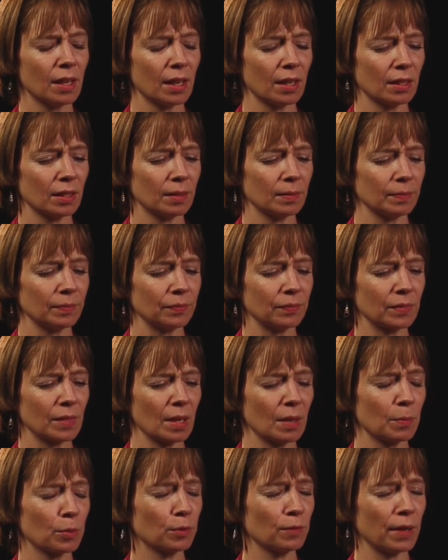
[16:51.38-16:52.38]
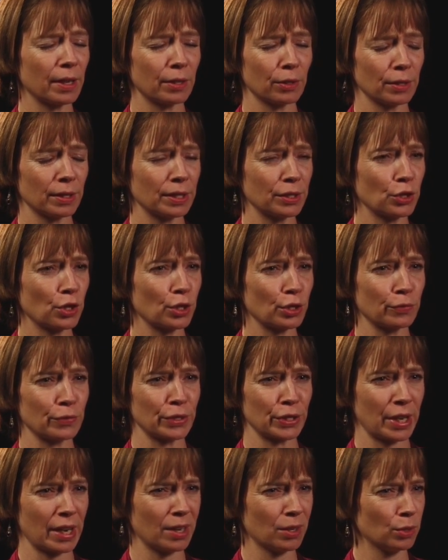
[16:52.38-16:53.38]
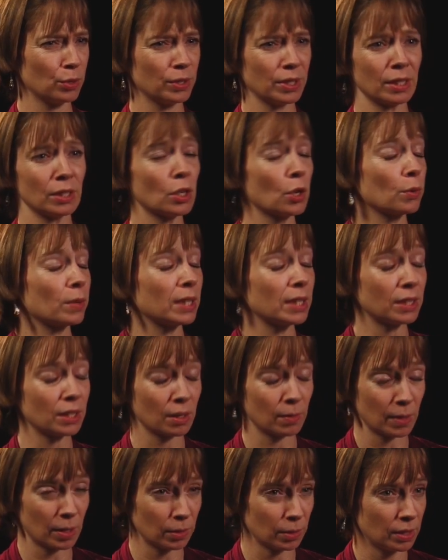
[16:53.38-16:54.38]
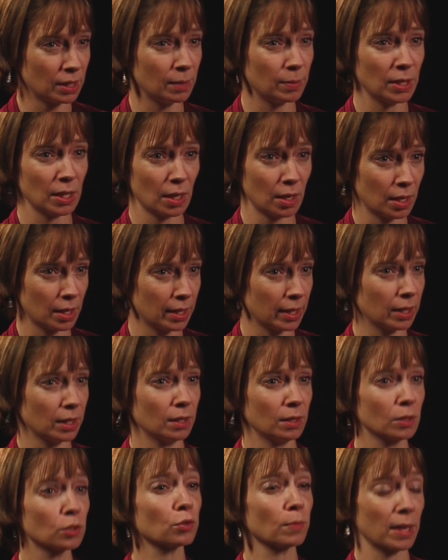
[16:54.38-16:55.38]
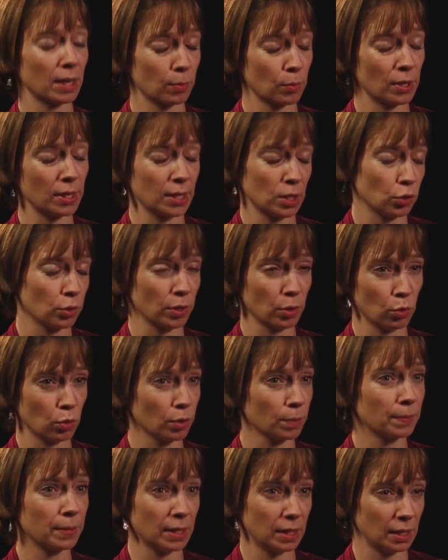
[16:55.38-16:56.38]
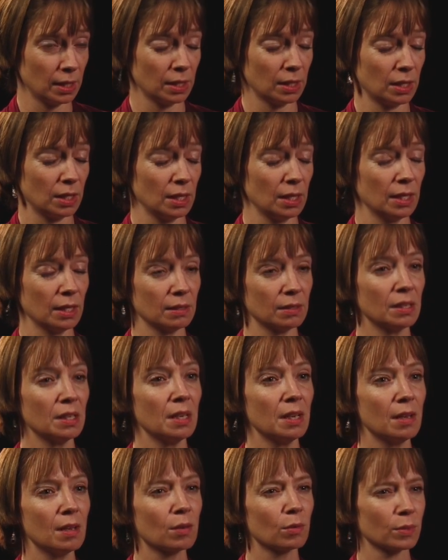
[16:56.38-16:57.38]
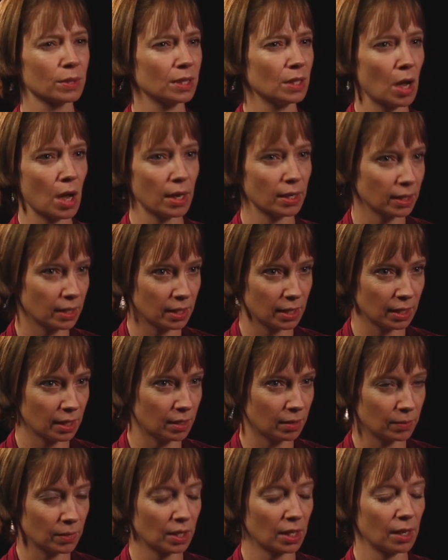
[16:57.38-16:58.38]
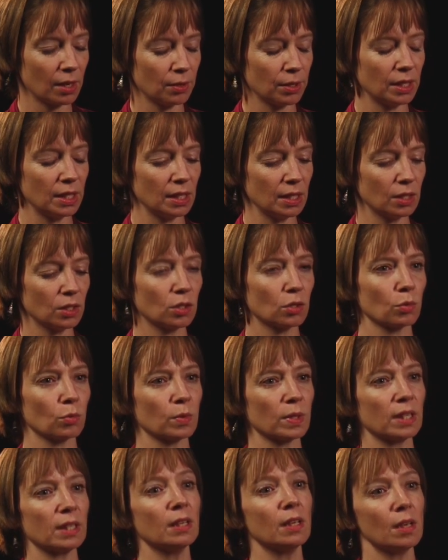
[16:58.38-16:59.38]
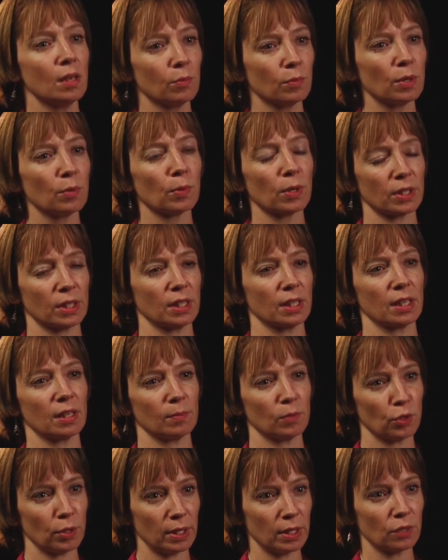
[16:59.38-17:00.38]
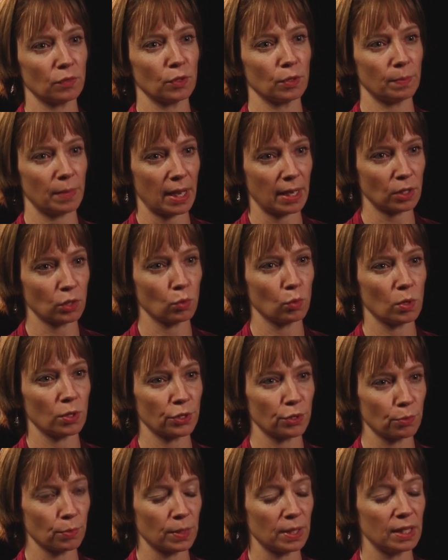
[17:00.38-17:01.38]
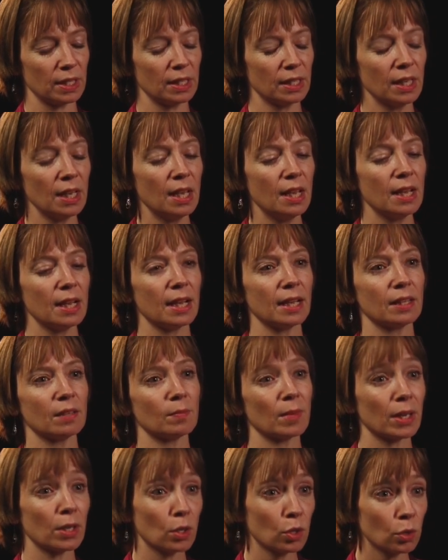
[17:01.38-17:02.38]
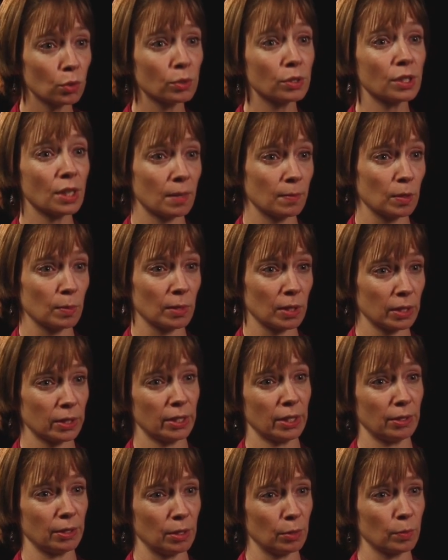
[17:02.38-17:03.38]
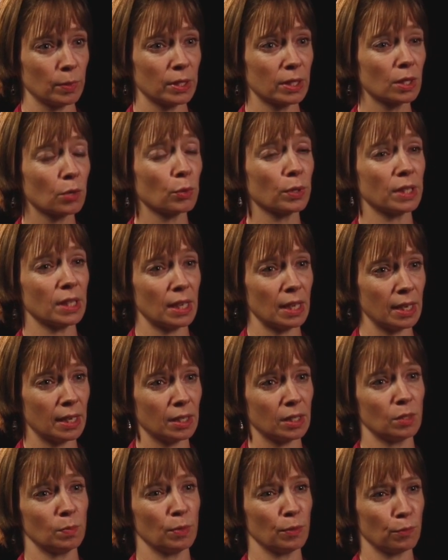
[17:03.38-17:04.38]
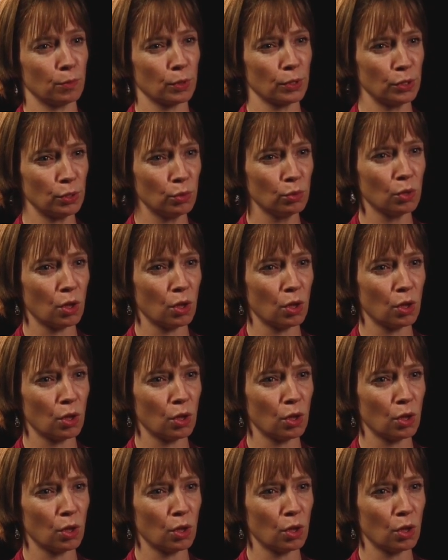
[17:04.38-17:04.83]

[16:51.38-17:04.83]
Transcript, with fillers: um, a provider in charge of his care who didn't know anything about TBI, traumatic brain injury, or PTSD, and was not getting him the care he needed. So we, we worked to get him transferred back to Walter Reed. And then my own time in the military was going to end before too